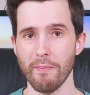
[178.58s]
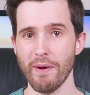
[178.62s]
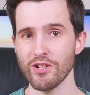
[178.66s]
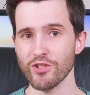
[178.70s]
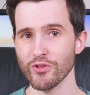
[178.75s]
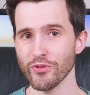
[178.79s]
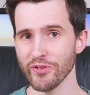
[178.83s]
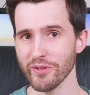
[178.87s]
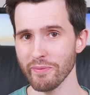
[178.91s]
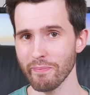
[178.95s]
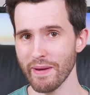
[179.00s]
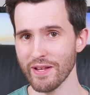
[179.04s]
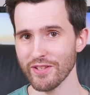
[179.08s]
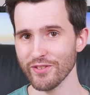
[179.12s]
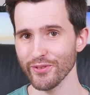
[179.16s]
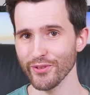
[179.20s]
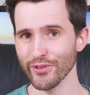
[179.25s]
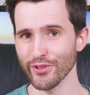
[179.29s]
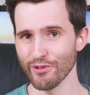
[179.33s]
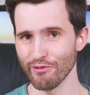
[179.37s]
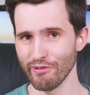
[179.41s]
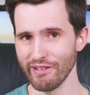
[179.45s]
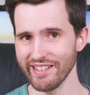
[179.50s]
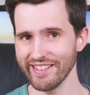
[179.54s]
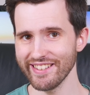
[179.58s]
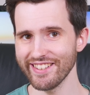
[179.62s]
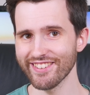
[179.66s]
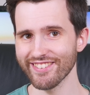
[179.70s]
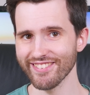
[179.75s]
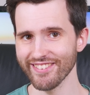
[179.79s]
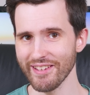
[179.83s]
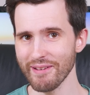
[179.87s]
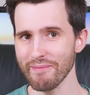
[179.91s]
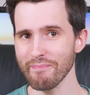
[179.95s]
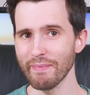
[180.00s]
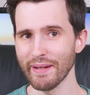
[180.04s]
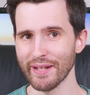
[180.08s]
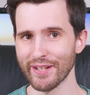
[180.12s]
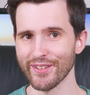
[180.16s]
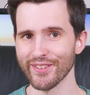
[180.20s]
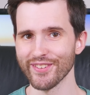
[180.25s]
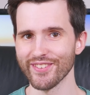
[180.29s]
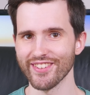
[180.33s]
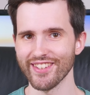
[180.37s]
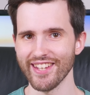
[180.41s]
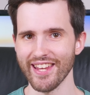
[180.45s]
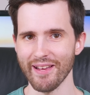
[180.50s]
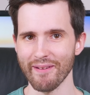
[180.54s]
I mention the bezels are really slim?
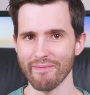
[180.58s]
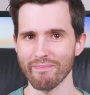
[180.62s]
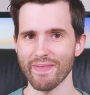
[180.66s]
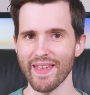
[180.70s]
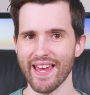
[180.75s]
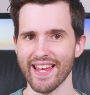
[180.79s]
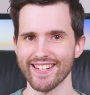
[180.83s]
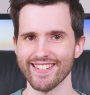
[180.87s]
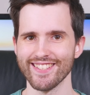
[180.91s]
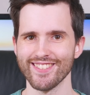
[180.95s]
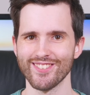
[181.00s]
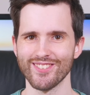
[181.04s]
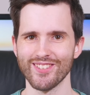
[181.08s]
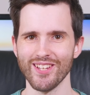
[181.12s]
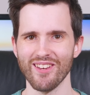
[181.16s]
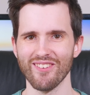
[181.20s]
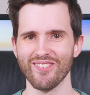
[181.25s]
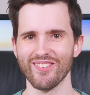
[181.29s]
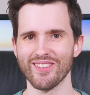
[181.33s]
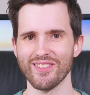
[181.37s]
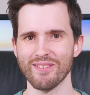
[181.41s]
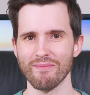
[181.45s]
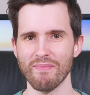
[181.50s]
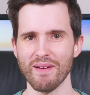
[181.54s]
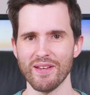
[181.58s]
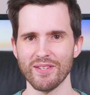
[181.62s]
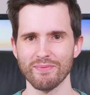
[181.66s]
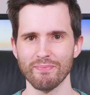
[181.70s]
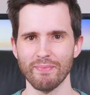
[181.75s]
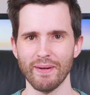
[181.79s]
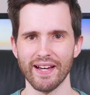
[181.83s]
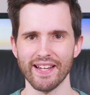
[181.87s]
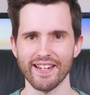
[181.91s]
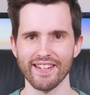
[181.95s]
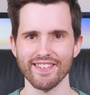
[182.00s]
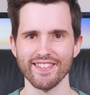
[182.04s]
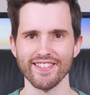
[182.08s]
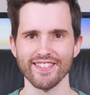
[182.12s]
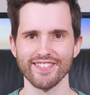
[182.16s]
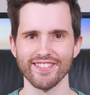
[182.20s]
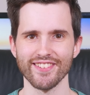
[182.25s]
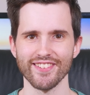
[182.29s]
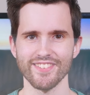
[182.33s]
Because yeah, that is definitely the best part of this